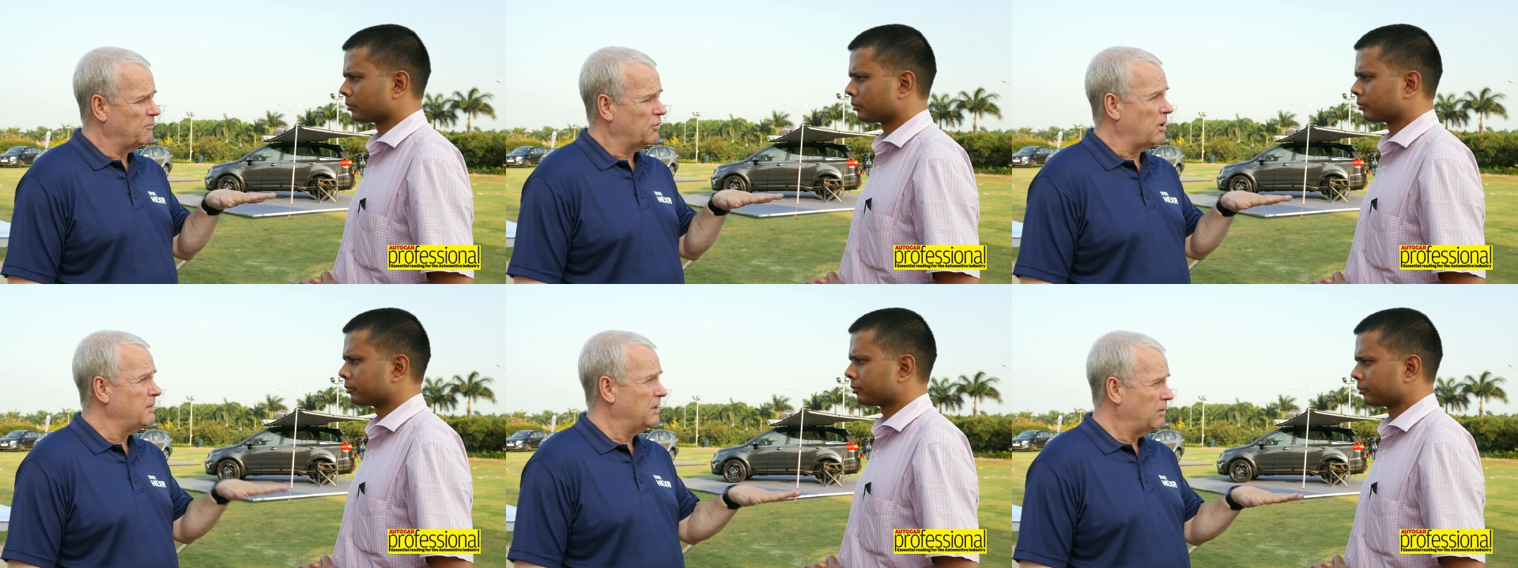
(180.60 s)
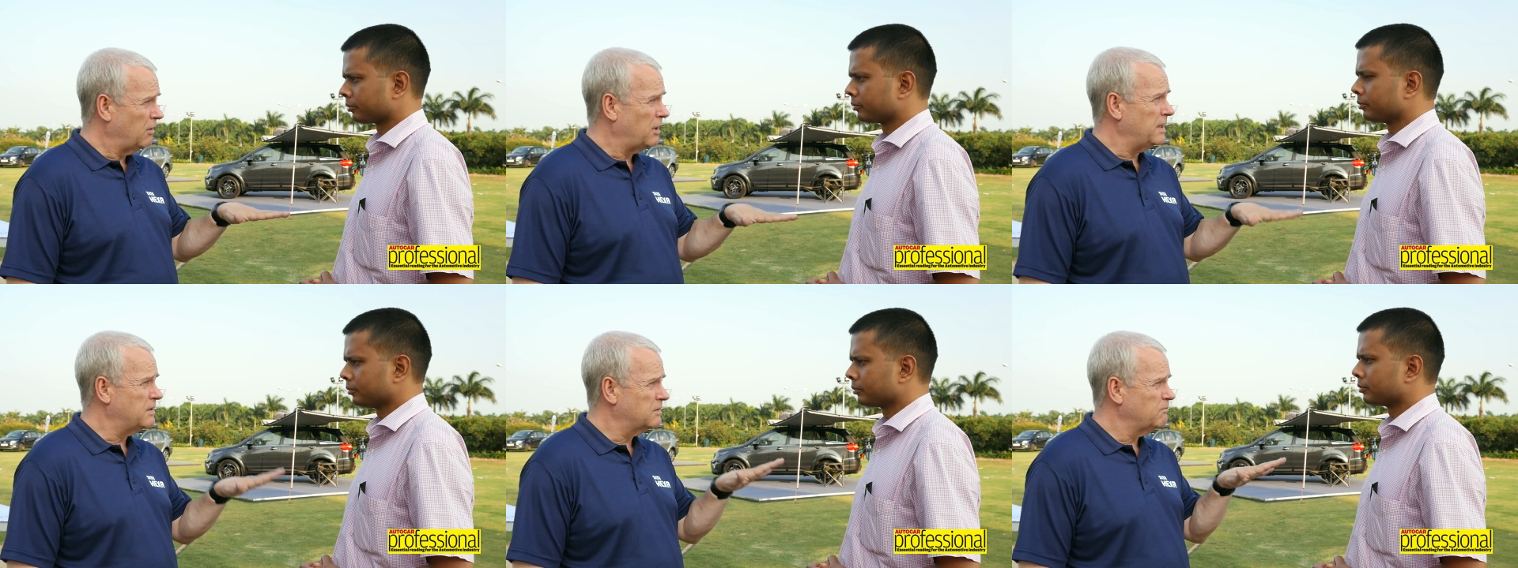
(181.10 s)
Speaker 1: primary
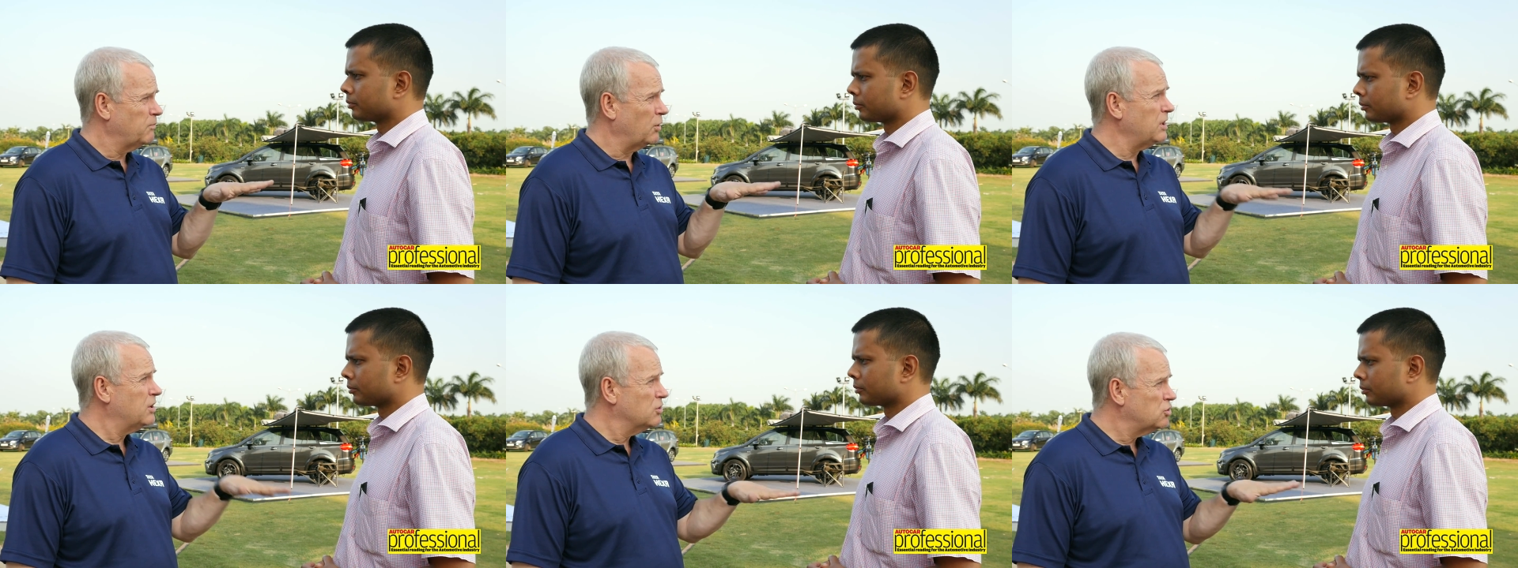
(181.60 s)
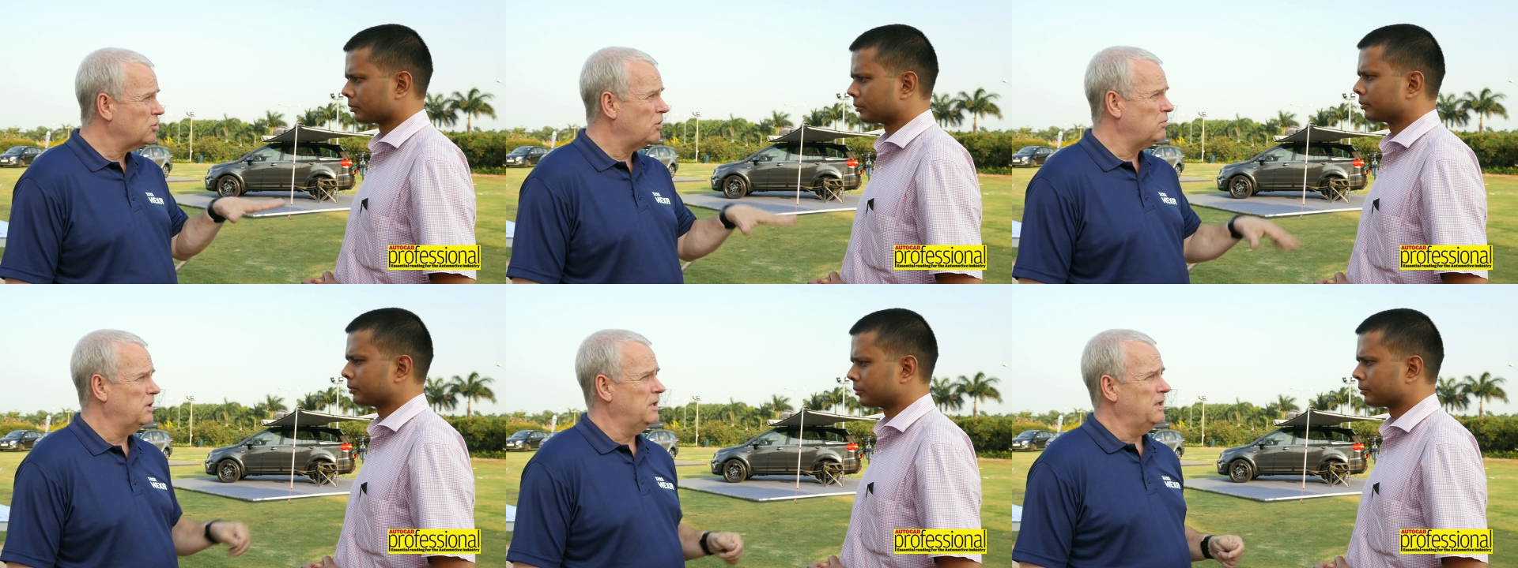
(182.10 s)
ride, body
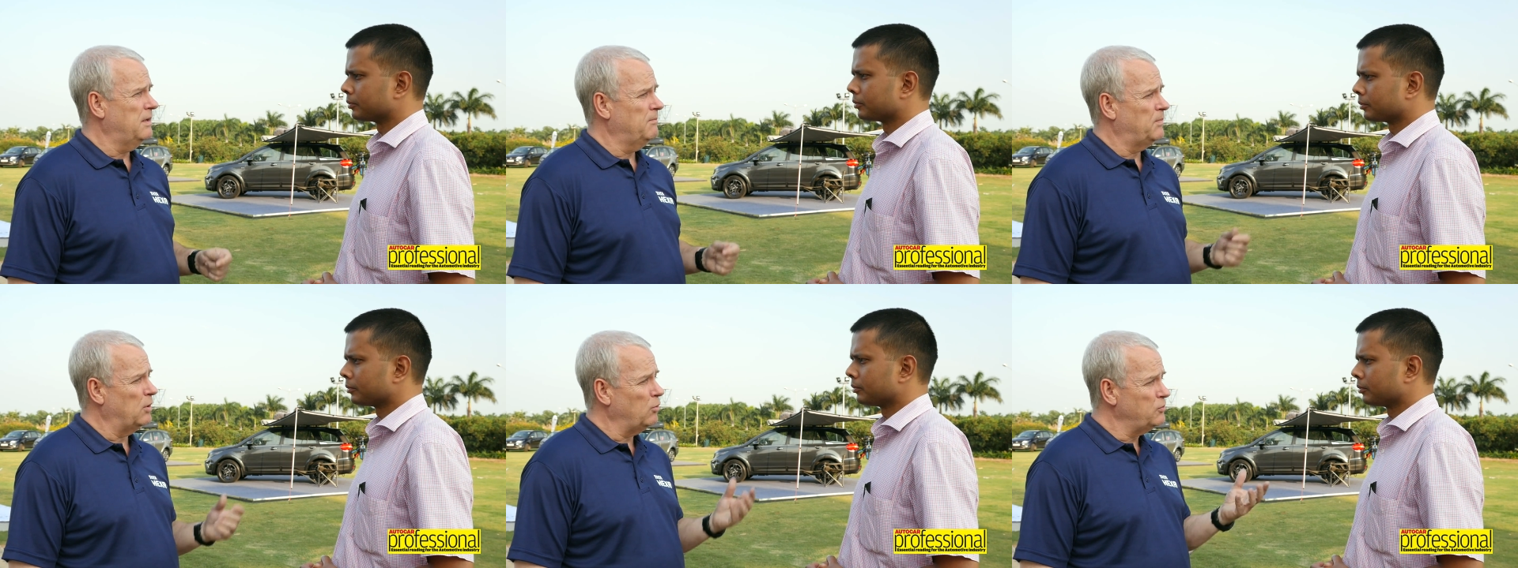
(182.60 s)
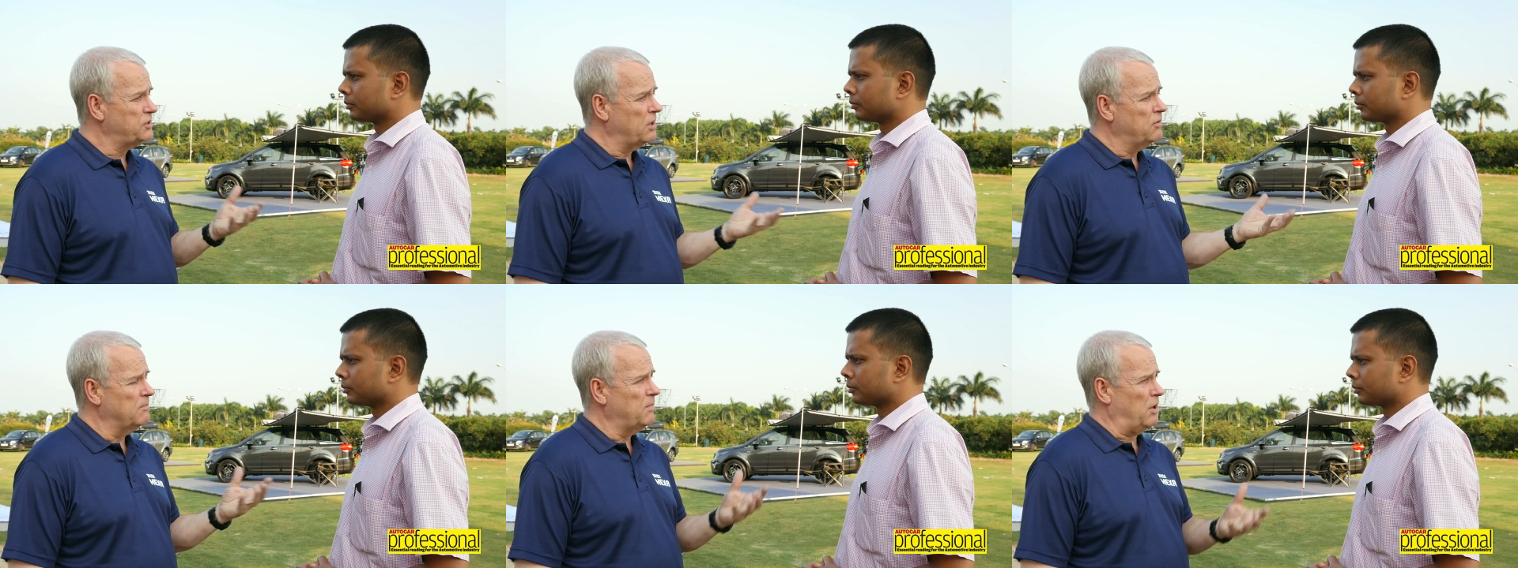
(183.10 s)
control, mm. but also
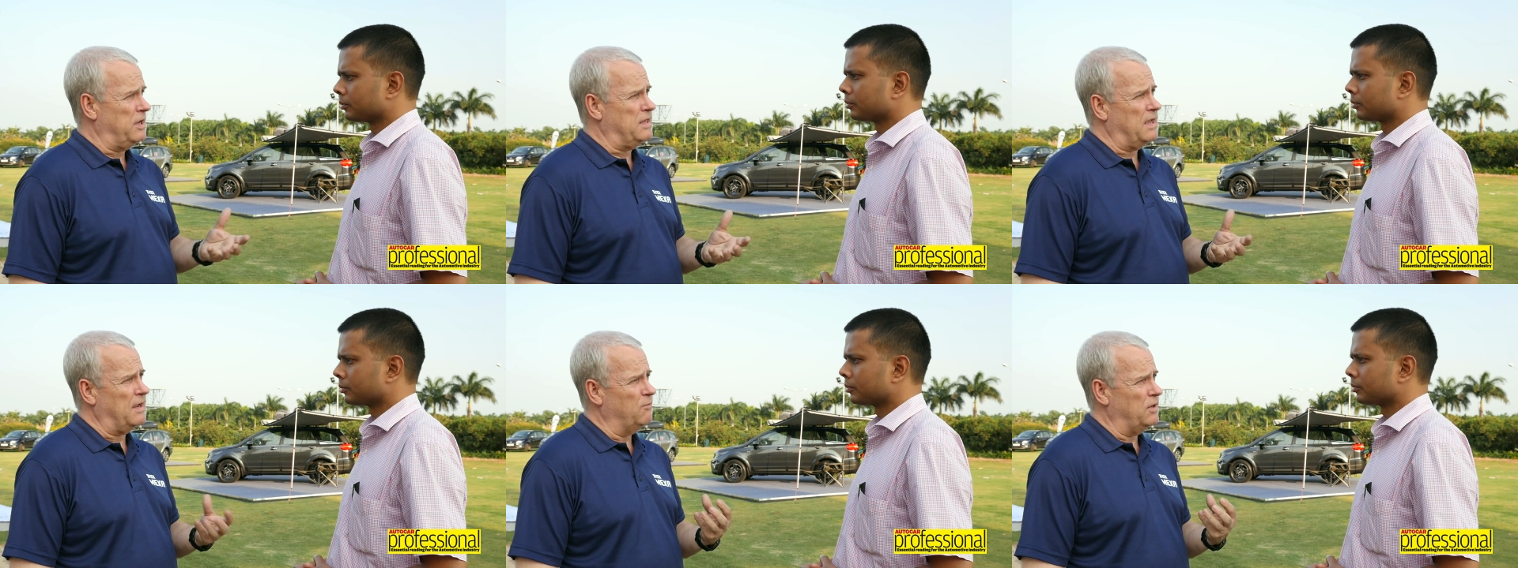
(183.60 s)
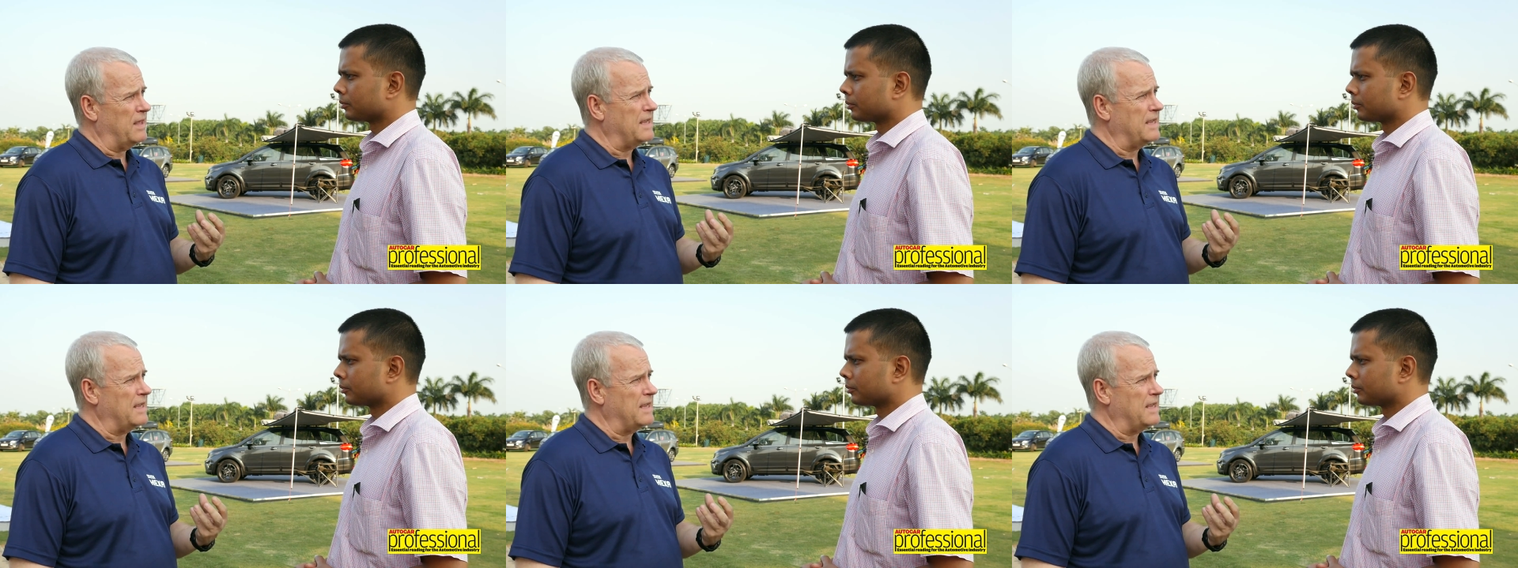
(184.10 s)
combine that with